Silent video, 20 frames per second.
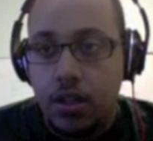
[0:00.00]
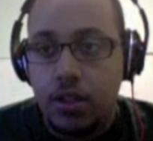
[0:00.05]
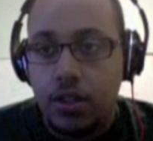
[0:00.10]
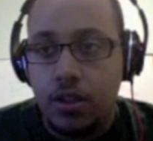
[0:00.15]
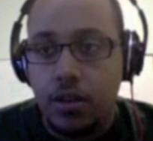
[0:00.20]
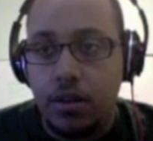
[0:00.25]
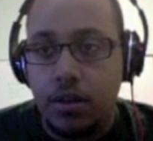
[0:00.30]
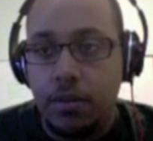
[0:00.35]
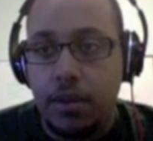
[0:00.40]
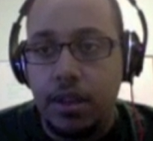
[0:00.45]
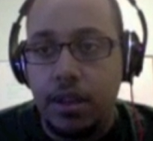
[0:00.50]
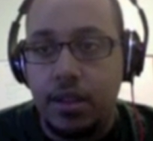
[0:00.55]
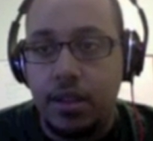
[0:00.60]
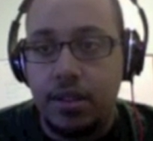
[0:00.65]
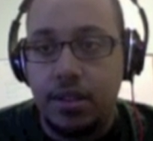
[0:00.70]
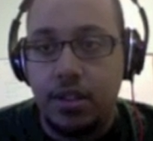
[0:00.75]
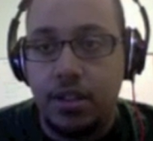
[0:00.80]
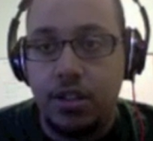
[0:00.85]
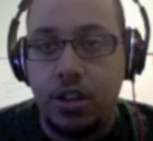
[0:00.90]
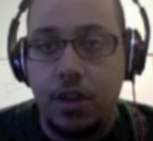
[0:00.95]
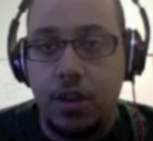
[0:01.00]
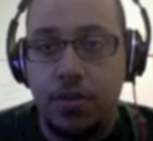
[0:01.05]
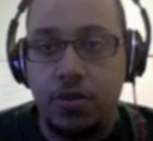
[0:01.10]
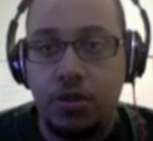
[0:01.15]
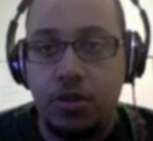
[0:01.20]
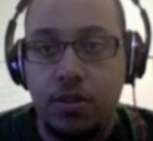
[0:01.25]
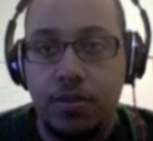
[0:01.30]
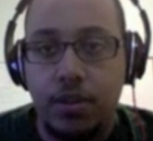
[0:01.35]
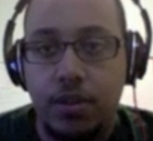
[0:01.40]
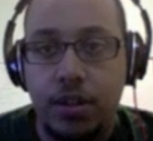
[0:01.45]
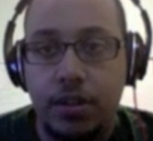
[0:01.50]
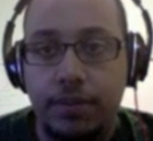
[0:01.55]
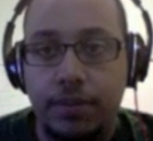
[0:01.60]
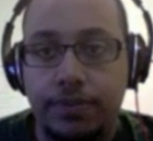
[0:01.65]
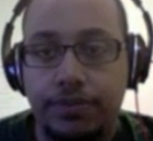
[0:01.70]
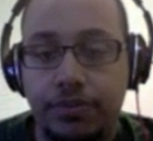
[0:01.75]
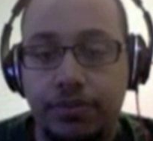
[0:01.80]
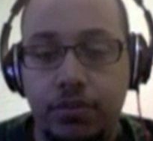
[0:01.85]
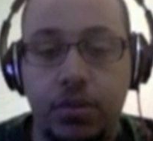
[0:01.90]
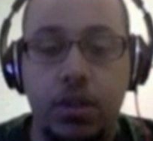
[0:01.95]
I'm going to make a C-sharp script here,
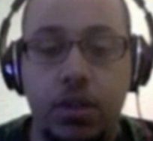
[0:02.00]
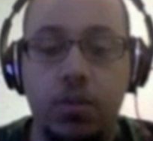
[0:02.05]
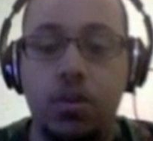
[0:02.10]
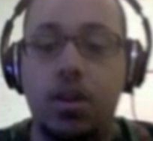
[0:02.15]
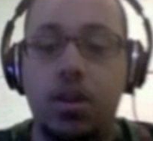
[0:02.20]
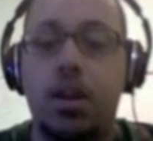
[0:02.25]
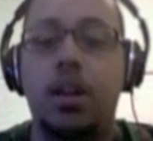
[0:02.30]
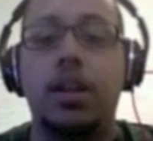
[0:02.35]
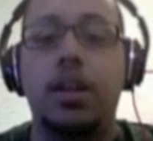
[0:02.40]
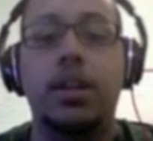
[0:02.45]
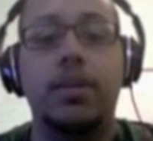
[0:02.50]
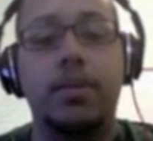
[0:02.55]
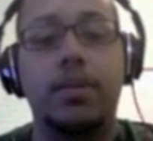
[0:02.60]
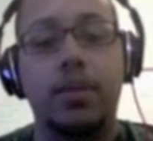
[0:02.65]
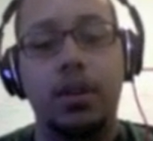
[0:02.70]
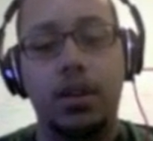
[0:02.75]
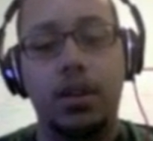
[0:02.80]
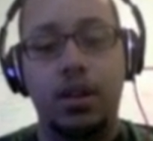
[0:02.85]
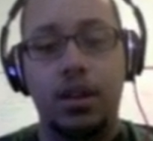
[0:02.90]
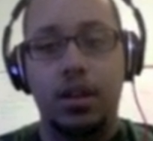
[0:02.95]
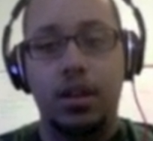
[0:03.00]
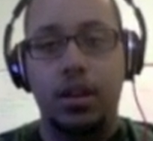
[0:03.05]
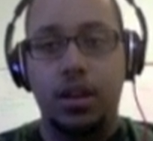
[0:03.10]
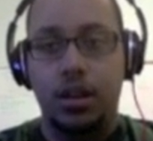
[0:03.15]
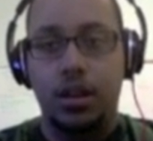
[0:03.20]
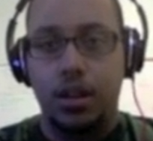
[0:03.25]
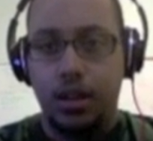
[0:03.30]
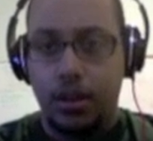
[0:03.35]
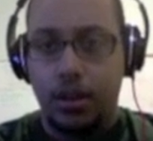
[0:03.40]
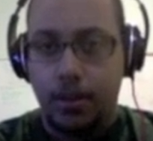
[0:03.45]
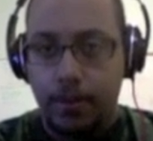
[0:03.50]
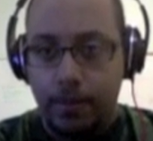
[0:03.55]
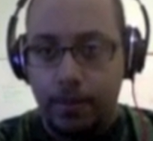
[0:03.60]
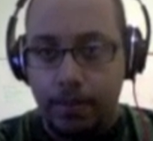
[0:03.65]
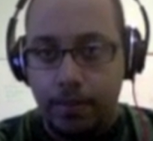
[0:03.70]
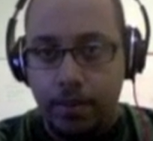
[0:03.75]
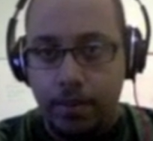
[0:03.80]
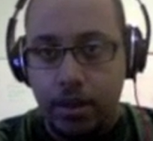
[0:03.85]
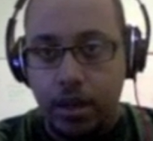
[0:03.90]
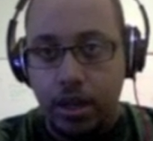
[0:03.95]
we'll call it
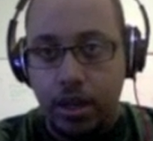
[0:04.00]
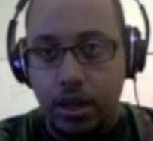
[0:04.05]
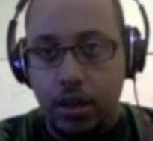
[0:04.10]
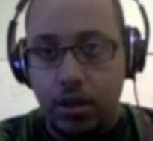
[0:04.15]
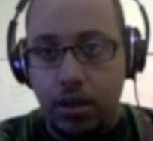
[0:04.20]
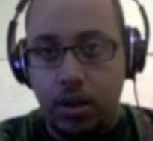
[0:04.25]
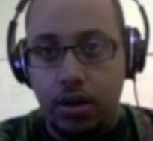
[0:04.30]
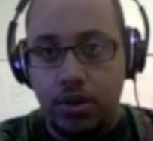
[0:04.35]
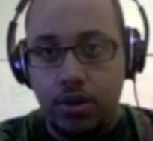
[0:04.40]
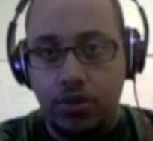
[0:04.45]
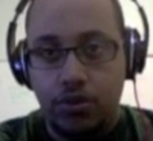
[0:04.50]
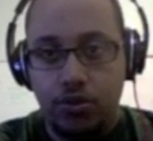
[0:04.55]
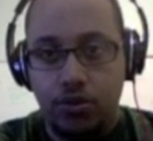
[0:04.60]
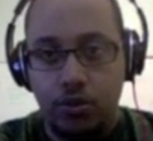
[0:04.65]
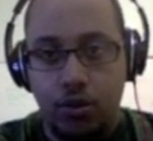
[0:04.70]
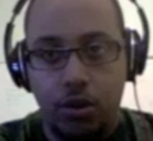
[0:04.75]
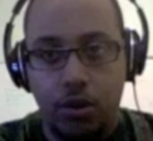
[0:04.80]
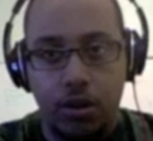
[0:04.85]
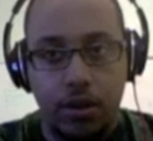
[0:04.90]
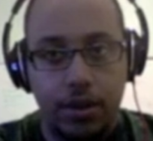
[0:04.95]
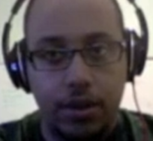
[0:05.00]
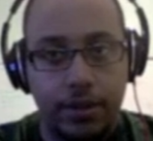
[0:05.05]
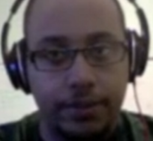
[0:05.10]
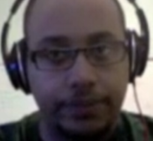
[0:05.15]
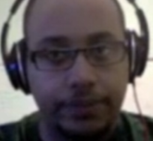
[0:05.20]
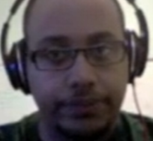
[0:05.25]
player controller,